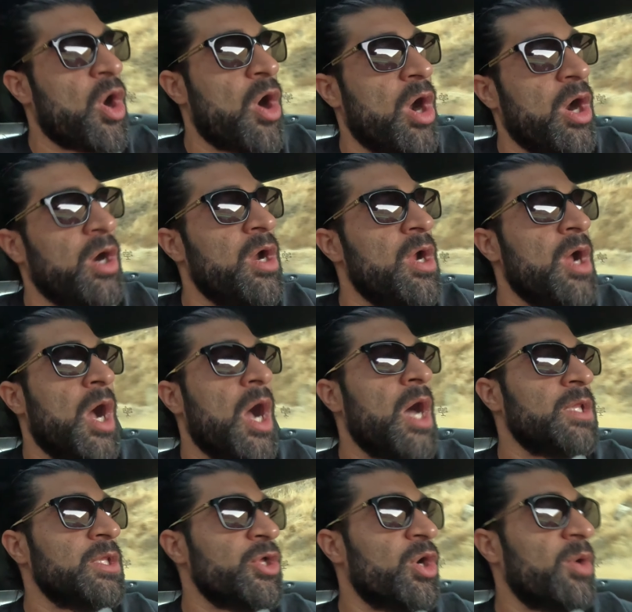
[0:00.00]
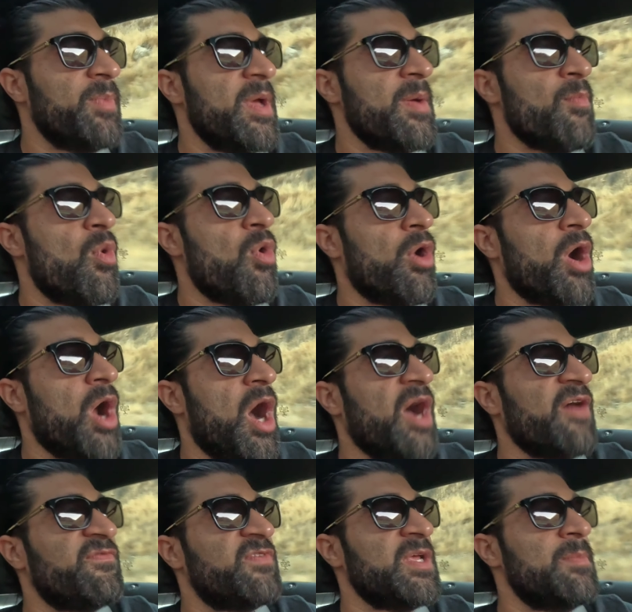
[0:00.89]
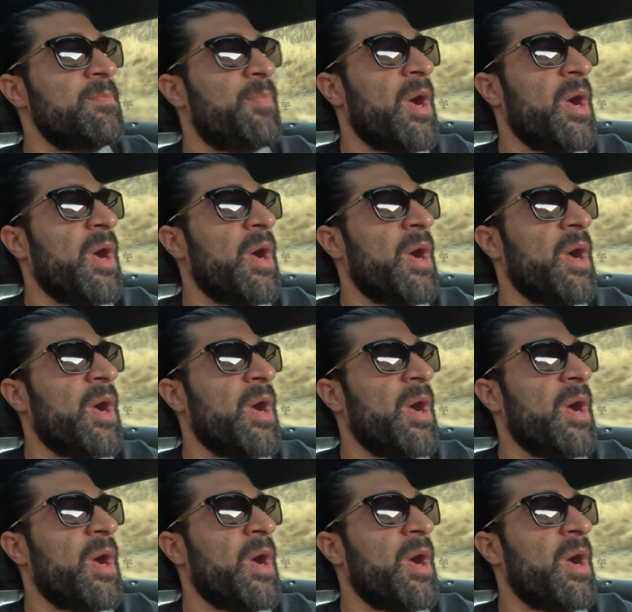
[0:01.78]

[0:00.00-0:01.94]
car a little bit more often.